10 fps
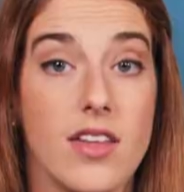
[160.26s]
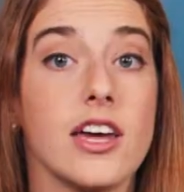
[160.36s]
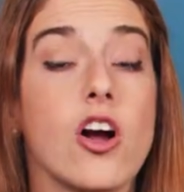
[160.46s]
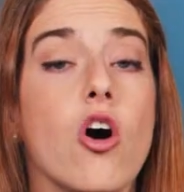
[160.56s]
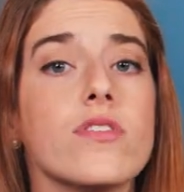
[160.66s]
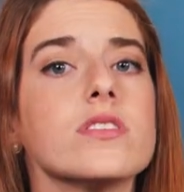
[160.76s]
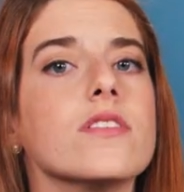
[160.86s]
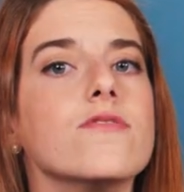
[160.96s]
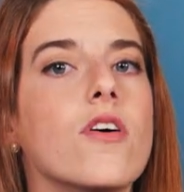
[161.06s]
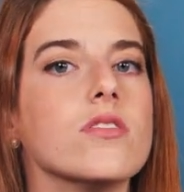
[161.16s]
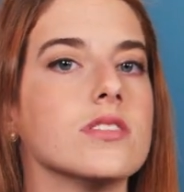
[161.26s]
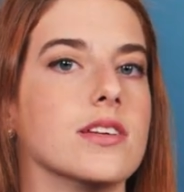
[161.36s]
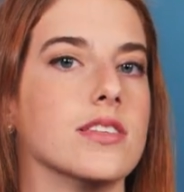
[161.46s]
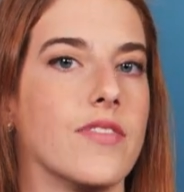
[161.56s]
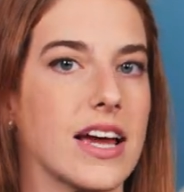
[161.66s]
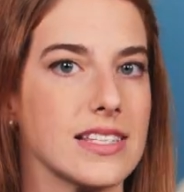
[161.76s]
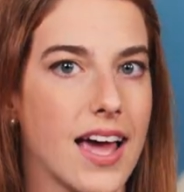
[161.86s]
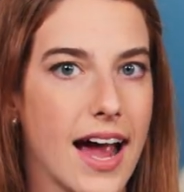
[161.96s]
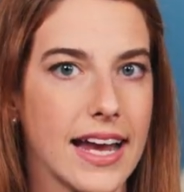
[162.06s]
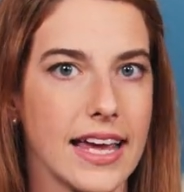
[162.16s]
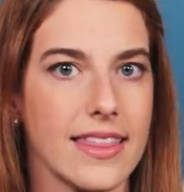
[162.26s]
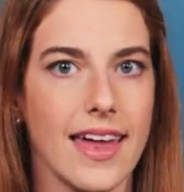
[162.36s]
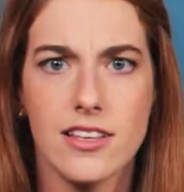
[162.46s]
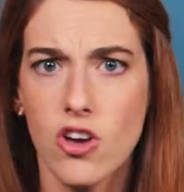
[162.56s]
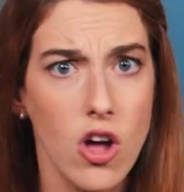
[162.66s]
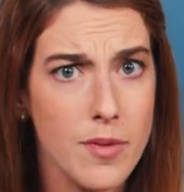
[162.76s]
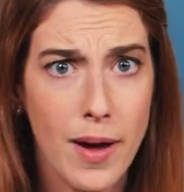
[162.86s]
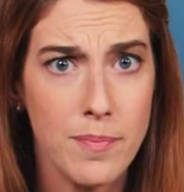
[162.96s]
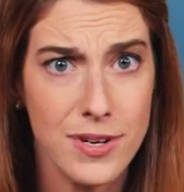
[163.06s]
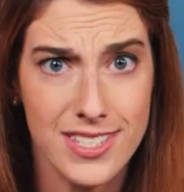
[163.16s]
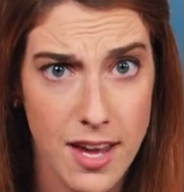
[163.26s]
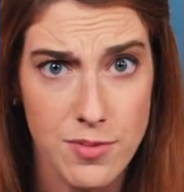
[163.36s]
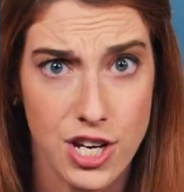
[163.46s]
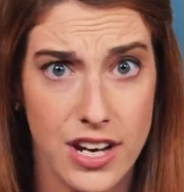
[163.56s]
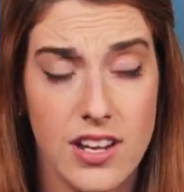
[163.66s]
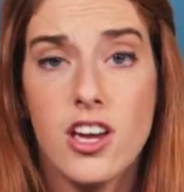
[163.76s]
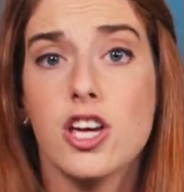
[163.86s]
They call this a false sense of anxiety, that it's all about perception.